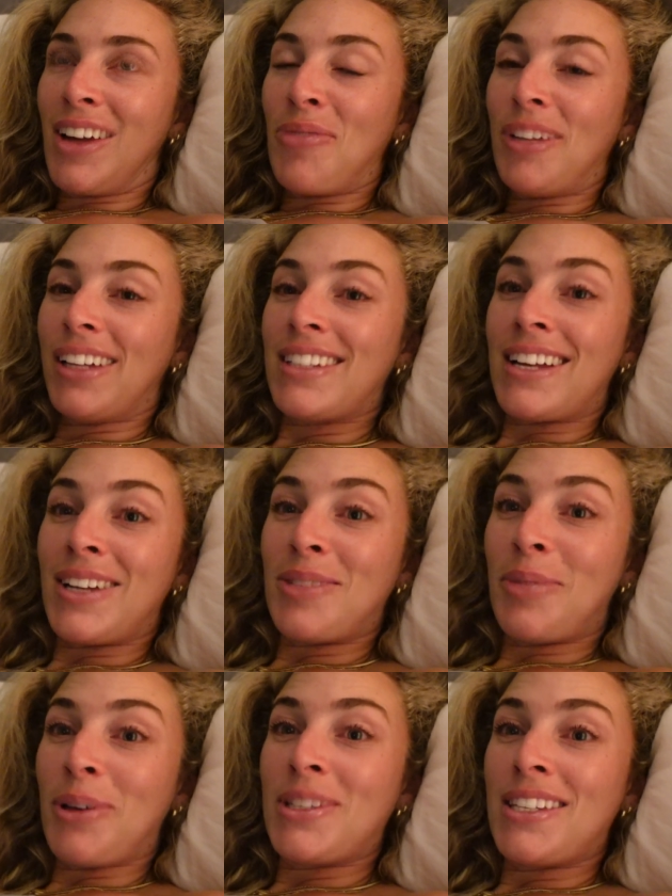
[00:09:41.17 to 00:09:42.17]
I'm really excited
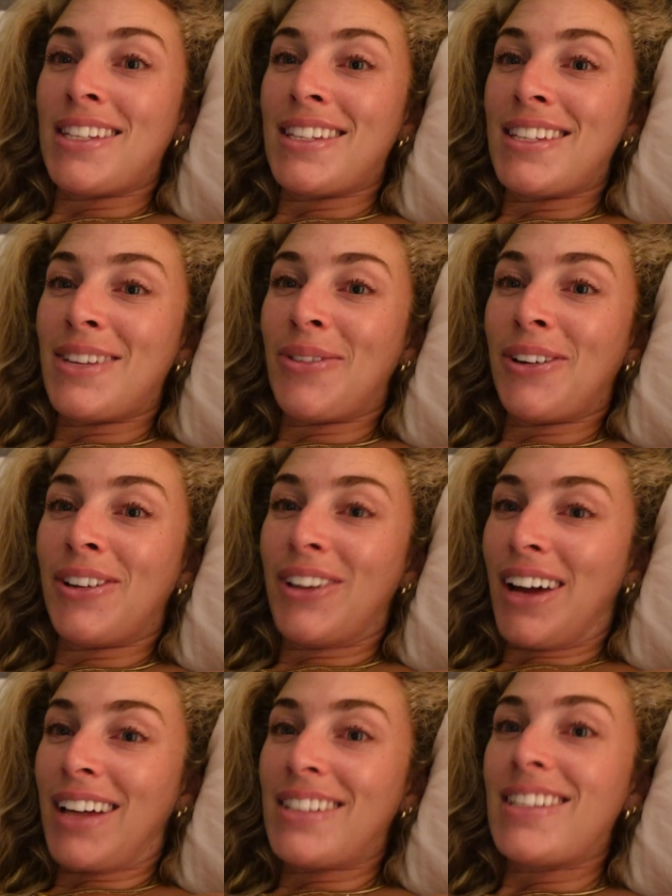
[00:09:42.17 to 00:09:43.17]
to post this and see what you
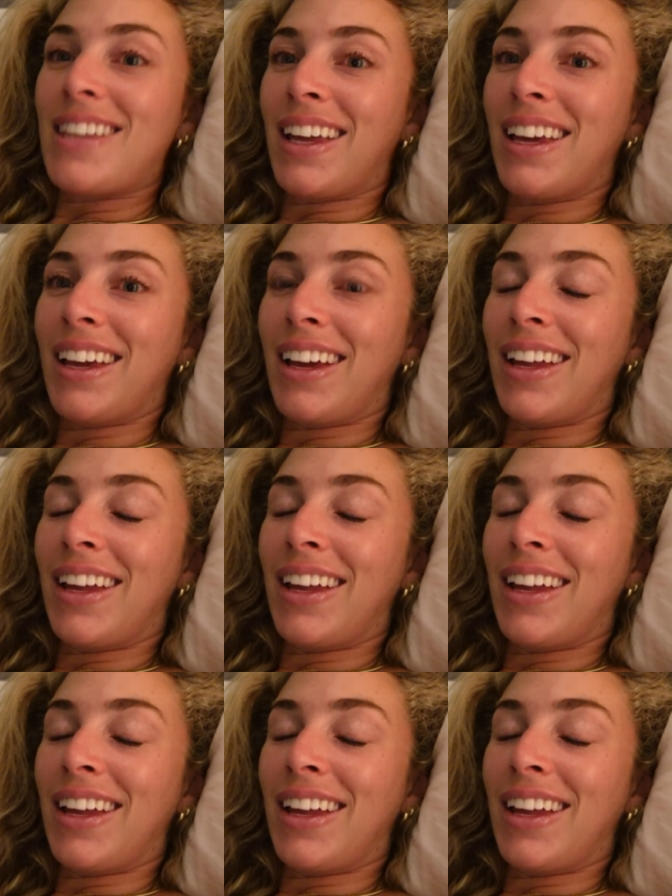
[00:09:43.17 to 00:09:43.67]
guys think.